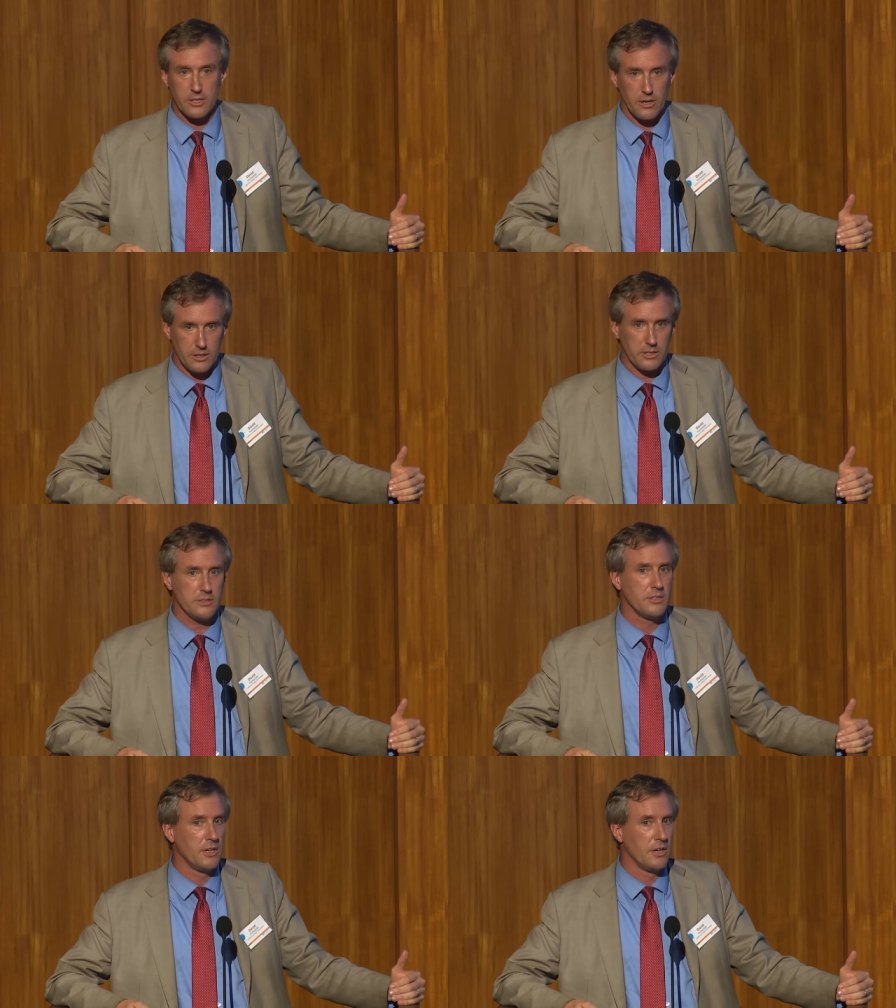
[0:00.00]

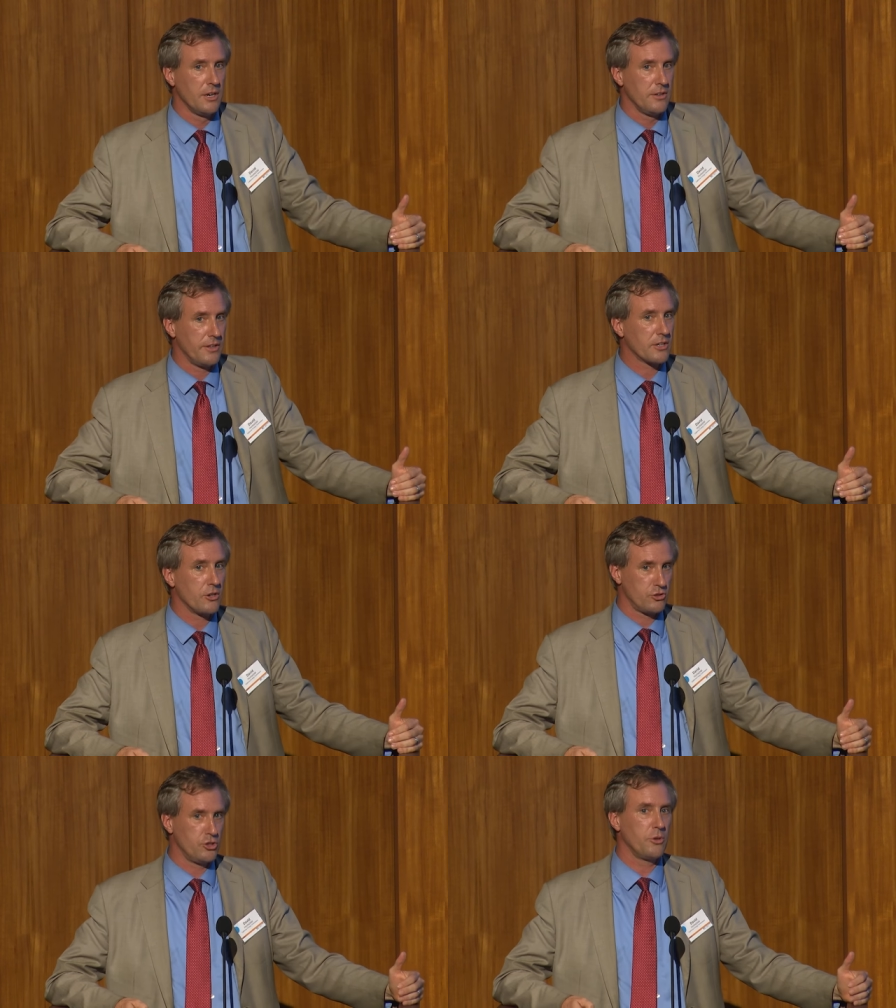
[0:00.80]
car that
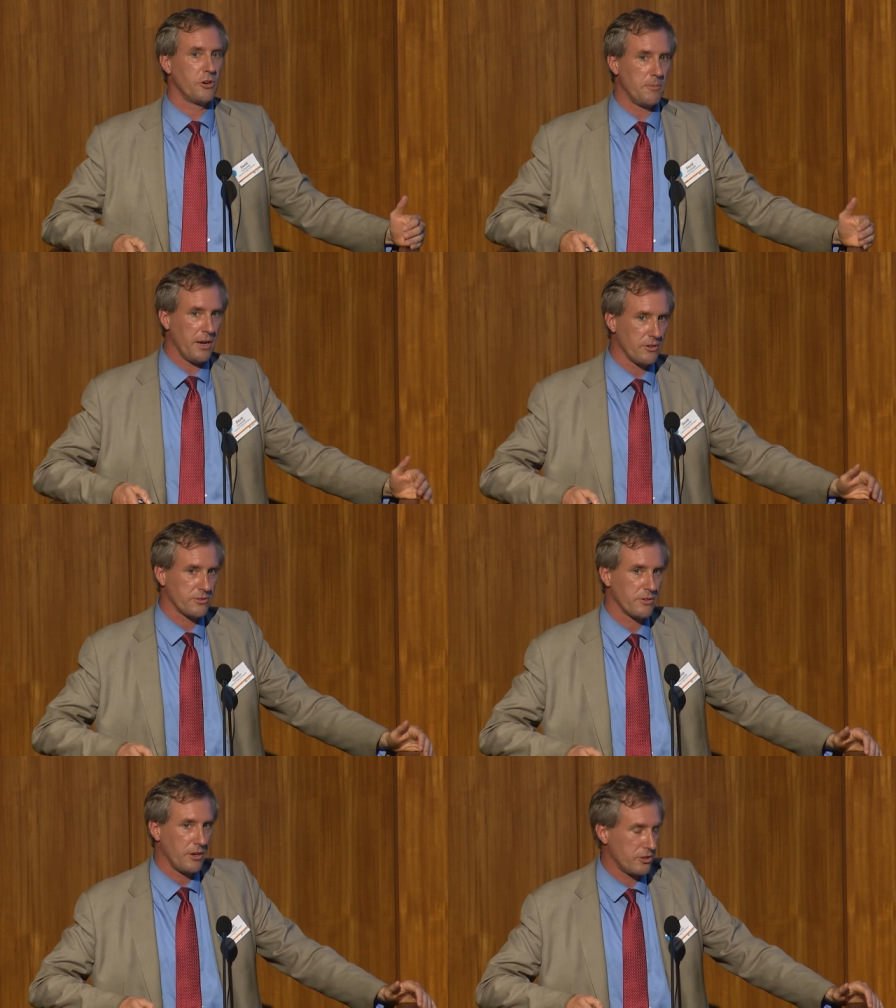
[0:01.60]
goes 200
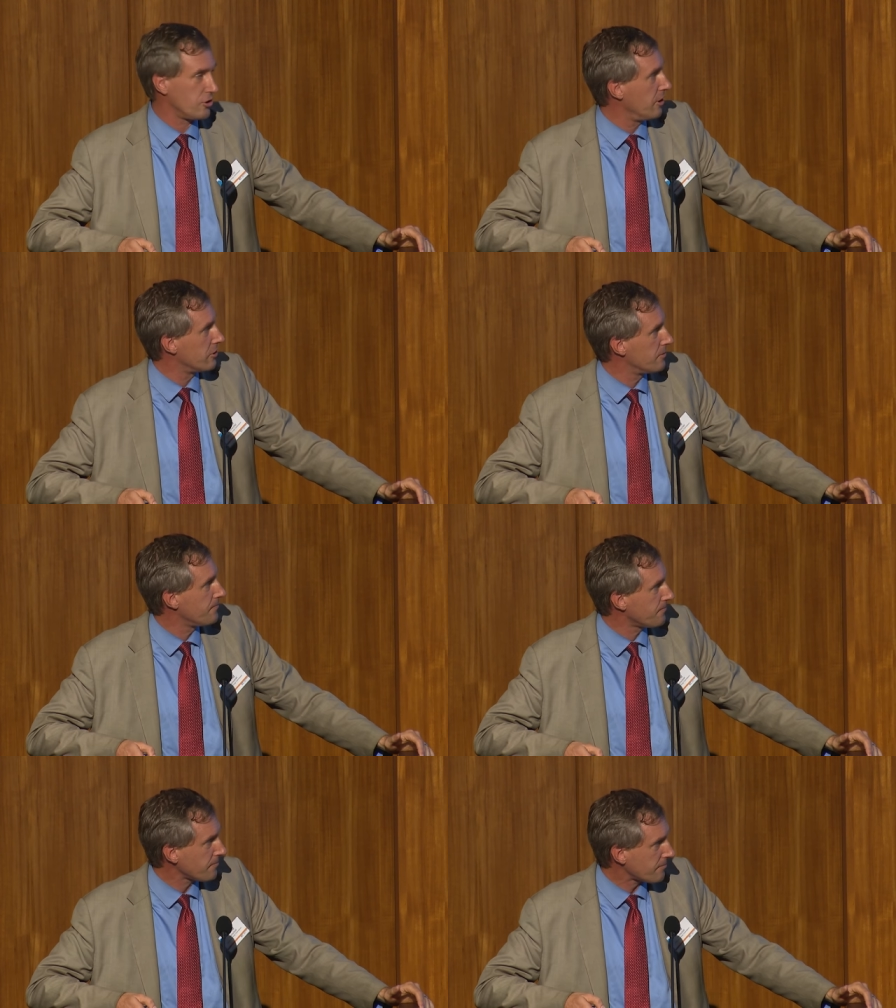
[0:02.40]
miles on a charge.
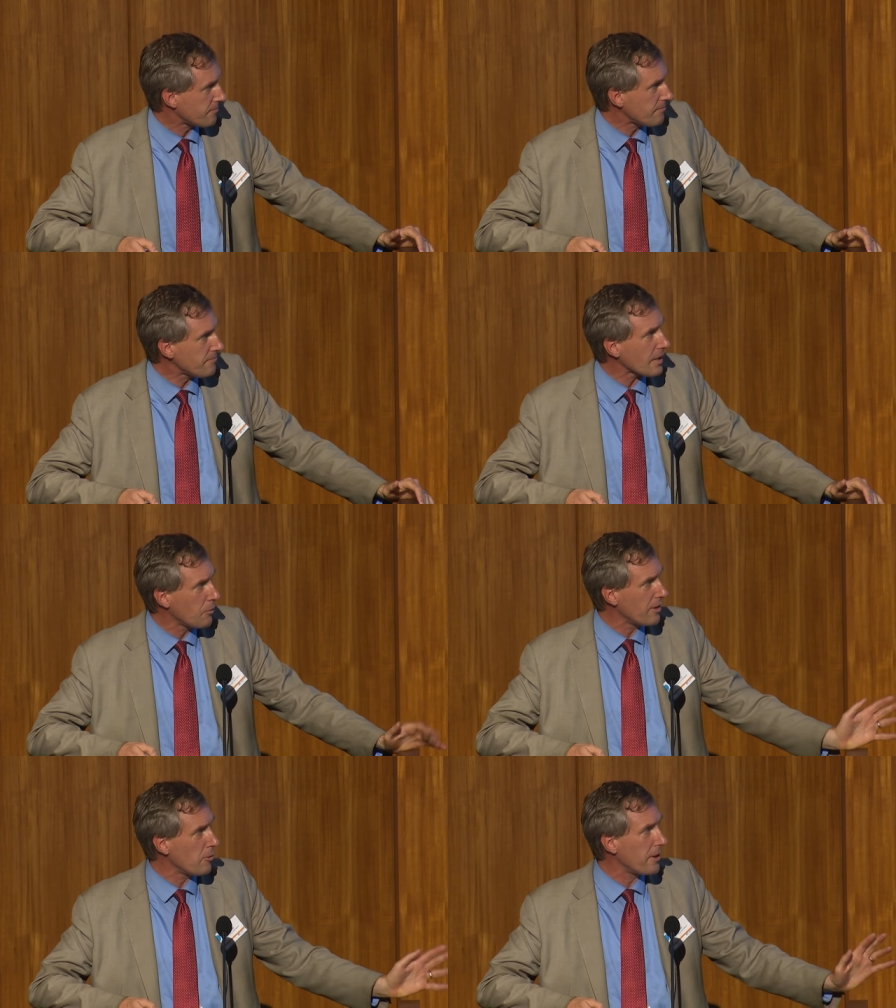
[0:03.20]

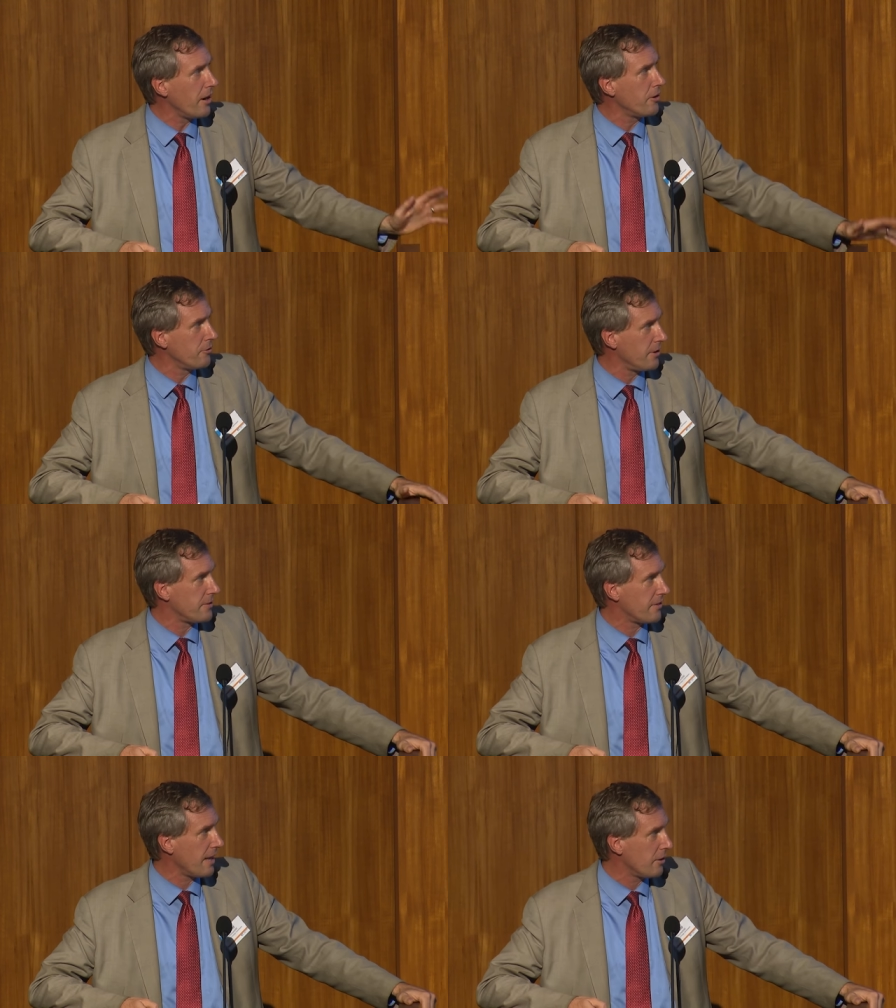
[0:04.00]
We have about
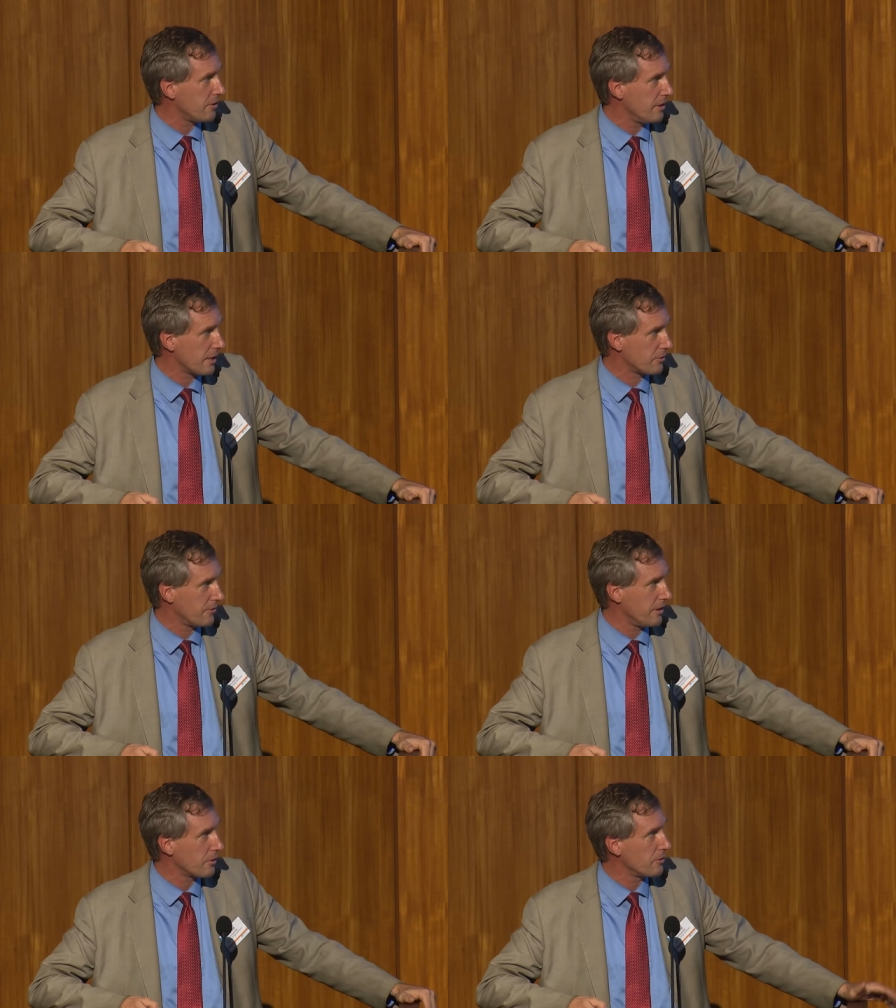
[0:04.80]
150,000 electric
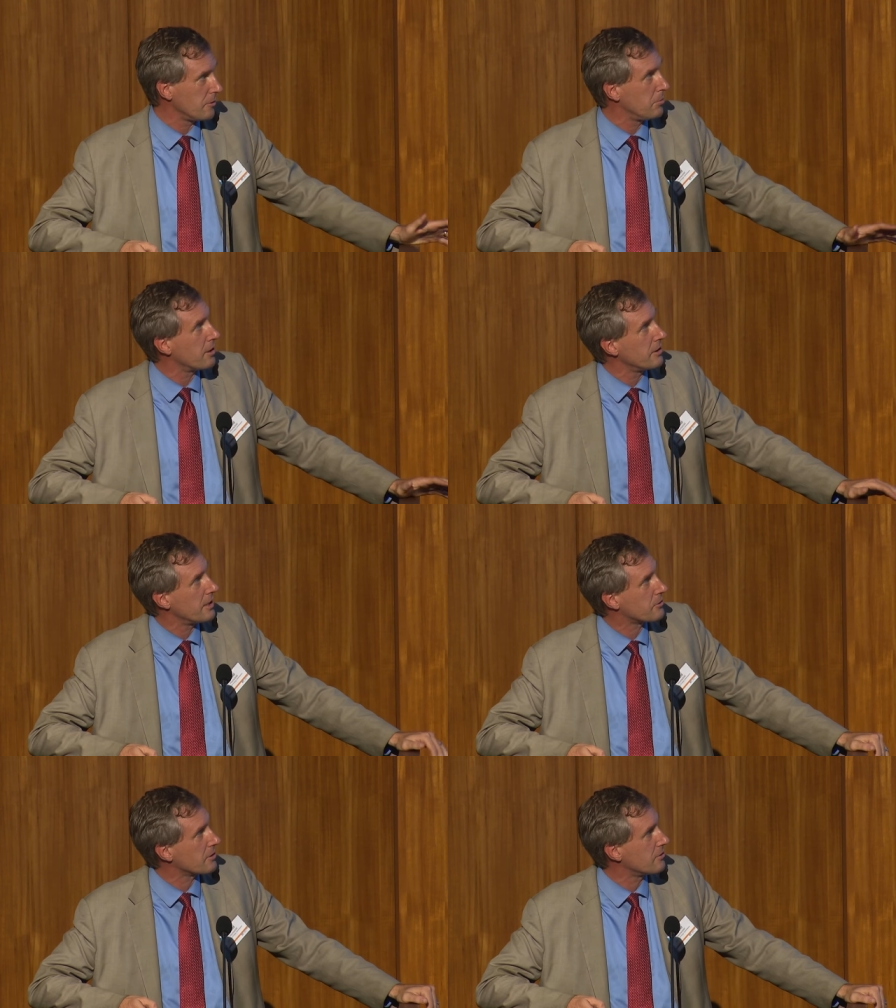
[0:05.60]
vehicles and plug-in
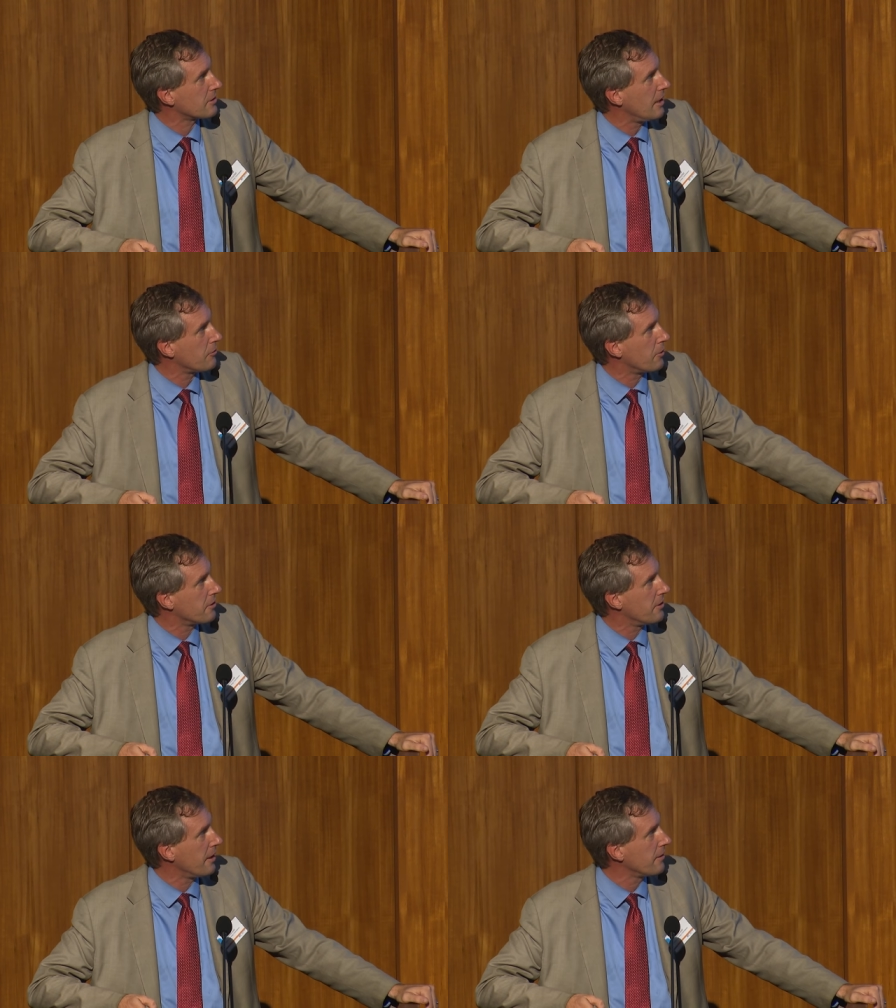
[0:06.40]
electrics in
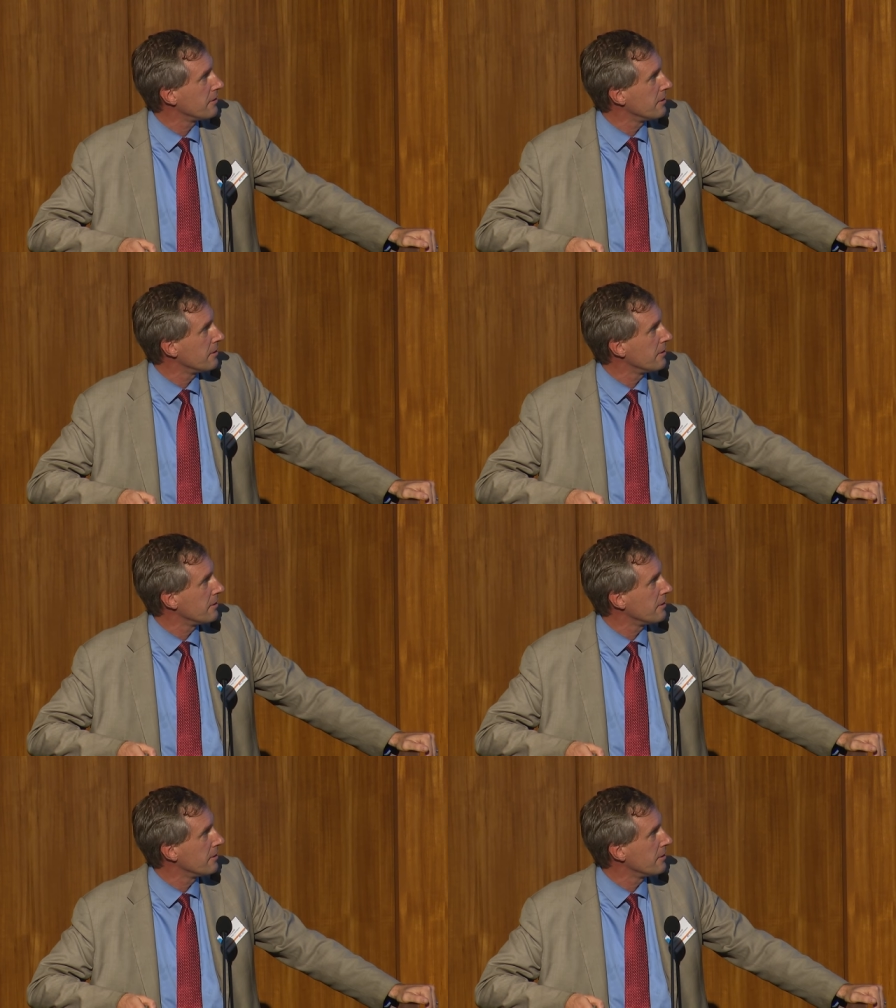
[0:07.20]
California today.